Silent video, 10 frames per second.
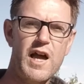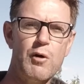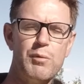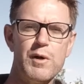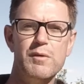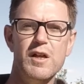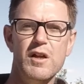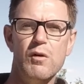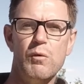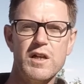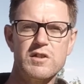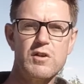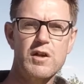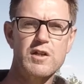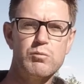help him when he's
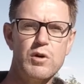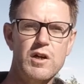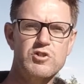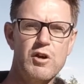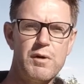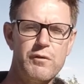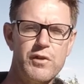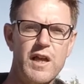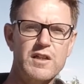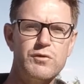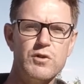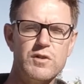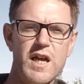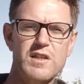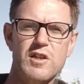doing his workshop over the next few
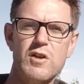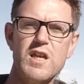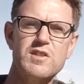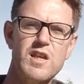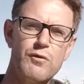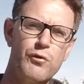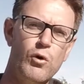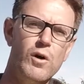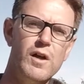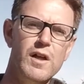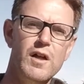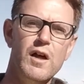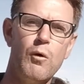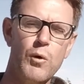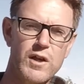days. So he's here for
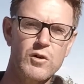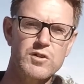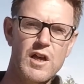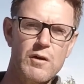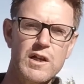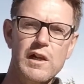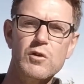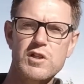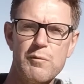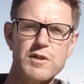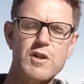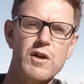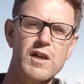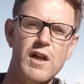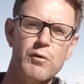a week or so, and he'll also be
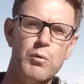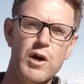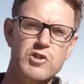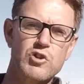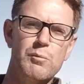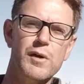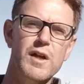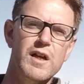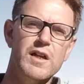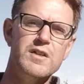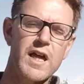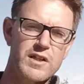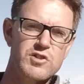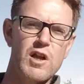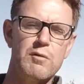doing another workshop
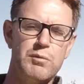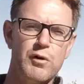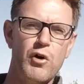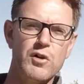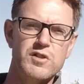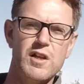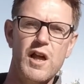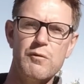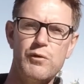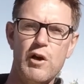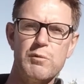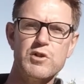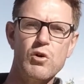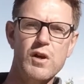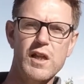next year in Provence, and hopefully I'll be
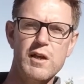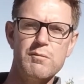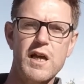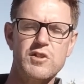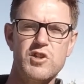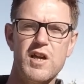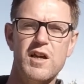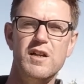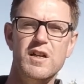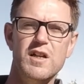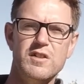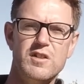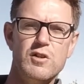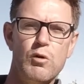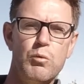joining him next year
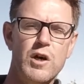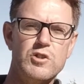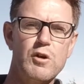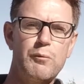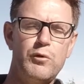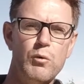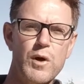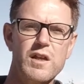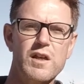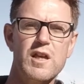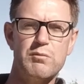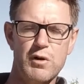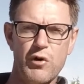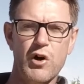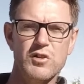to do a workshop for a week in
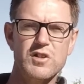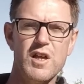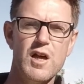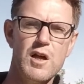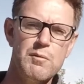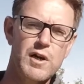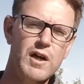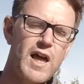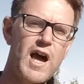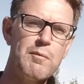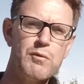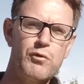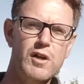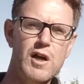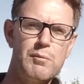Provence. But I'm going to help him
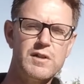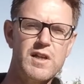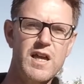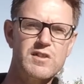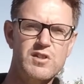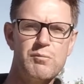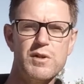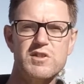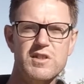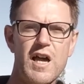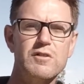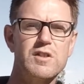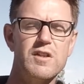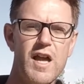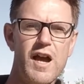for a couple of days, and I've been
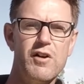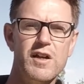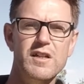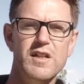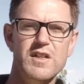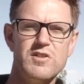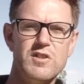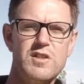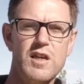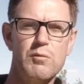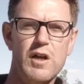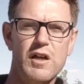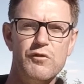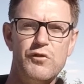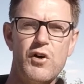scouting the area, just seeing what I
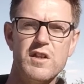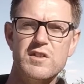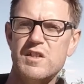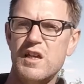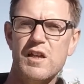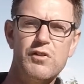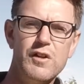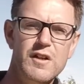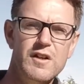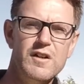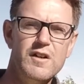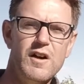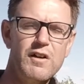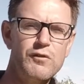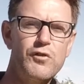can find, seeing if
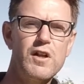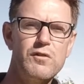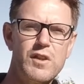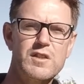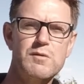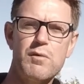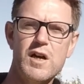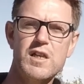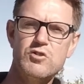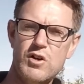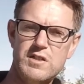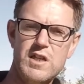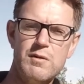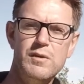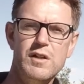I can find things that might interest
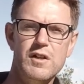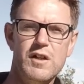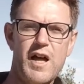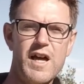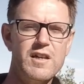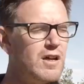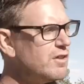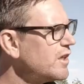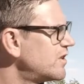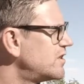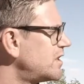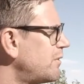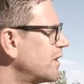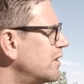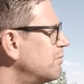him. And I think this is
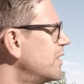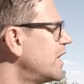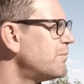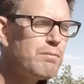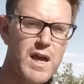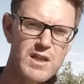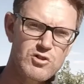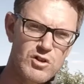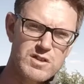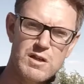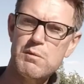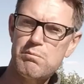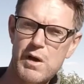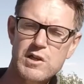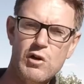something that it may interest him,
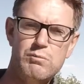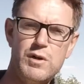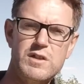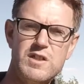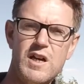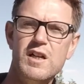it may not, but